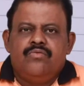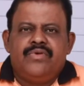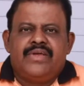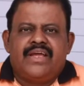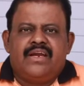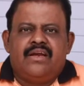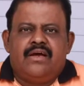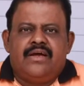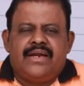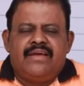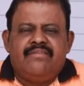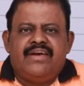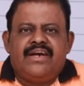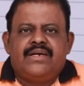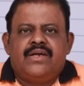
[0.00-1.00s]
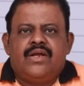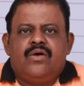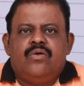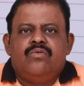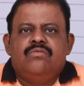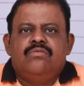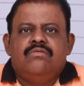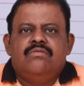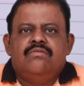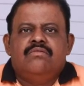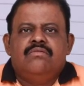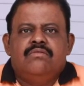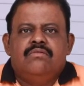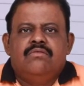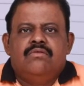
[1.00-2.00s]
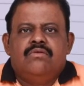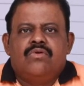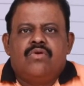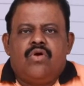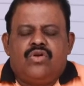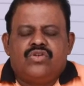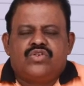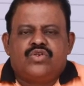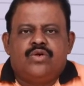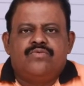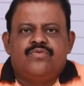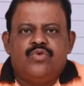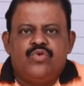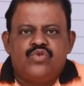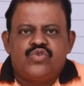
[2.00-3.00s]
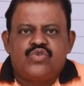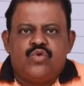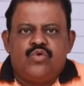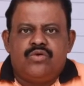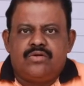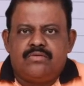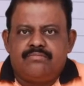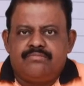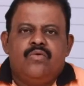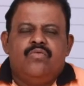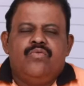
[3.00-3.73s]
We can arrive at now cost of goods sold.